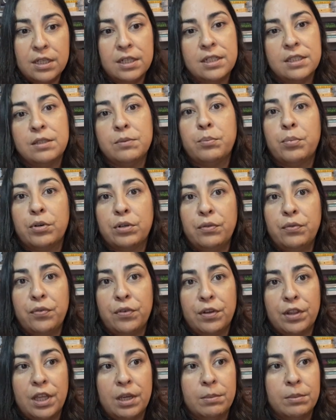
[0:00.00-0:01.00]
it is important
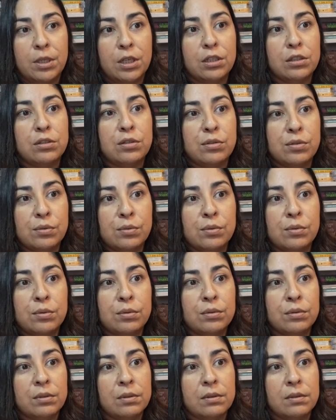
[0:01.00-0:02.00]
for them
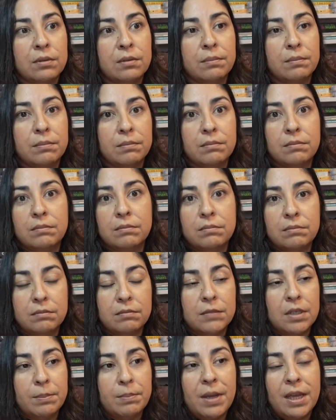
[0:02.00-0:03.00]
to
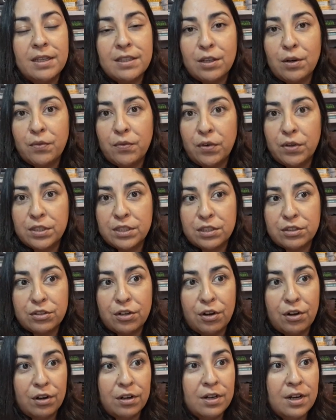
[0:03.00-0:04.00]
make their voices
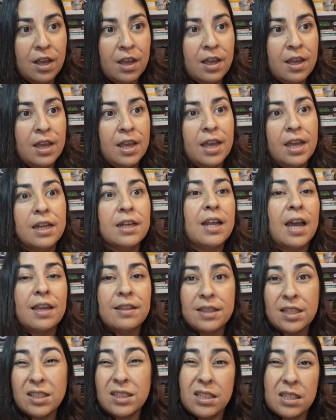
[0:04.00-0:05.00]
heard. And
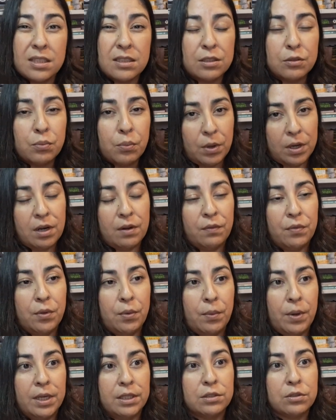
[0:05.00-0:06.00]
I think this is one of
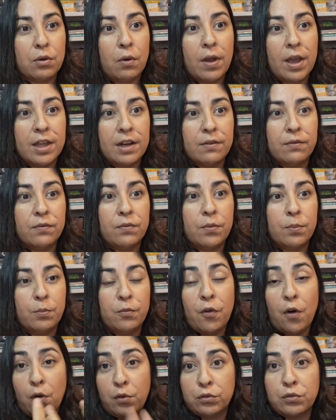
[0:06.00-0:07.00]
the ways. Go ahead and
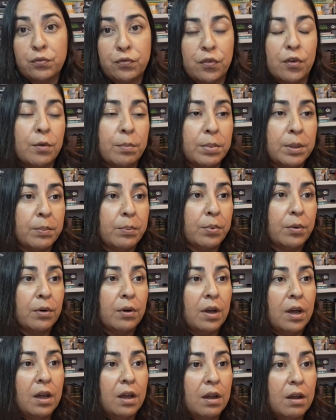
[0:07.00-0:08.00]
vote for
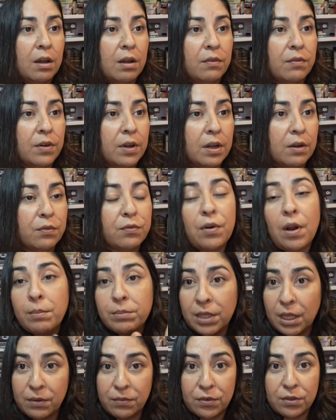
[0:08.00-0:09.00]
people
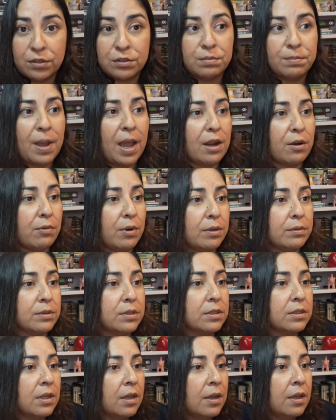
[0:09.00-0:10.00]
from diverse
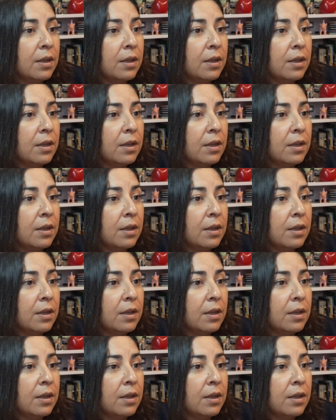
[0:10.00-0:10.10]
backgrounds.